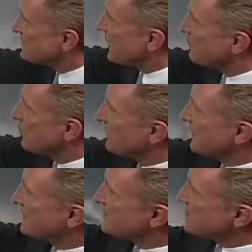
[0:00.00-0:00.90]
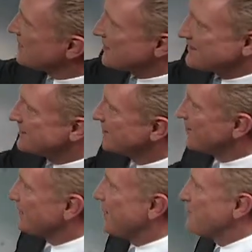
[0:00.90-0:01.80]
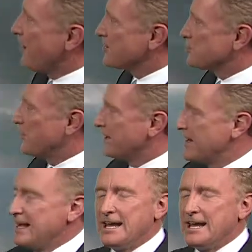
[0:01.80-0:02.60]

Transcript: as that moved into the city, it didn't look like much, but